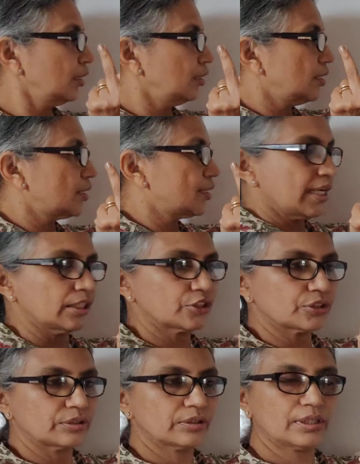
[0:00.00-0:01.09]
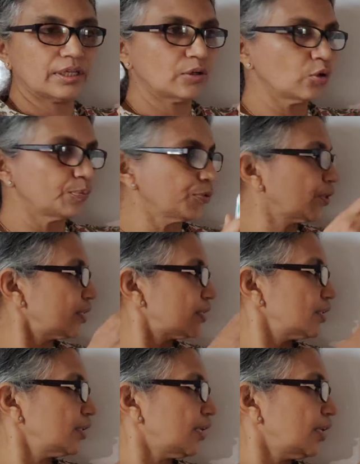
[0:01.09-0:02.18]
in this direction. I hope you can
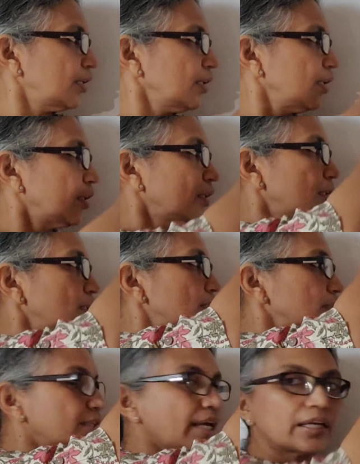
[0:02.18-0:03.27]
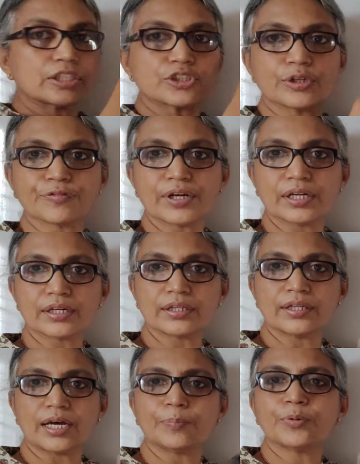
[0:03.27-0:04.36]
see that. This direction of current
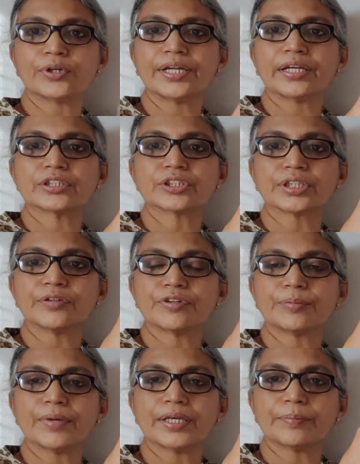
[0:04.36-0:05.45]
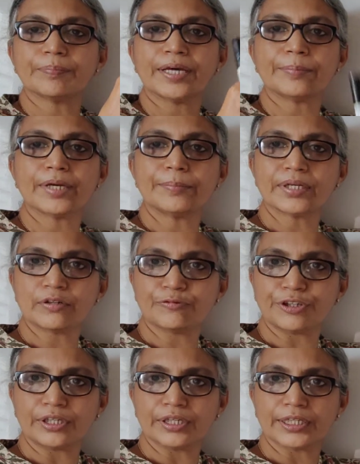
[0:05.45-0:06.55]
in the upward direction given by my middle
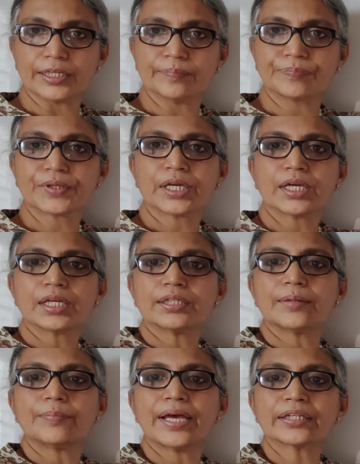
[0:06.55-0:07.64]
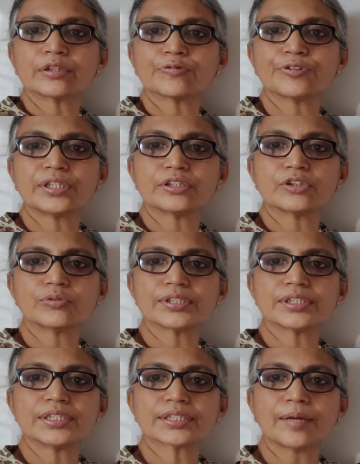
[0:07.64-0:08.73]
finger here. The magnetic field you will
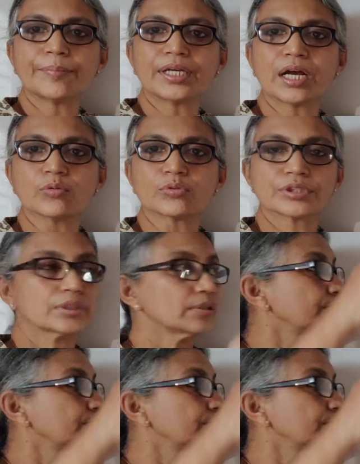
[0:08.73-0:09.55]
see is coming out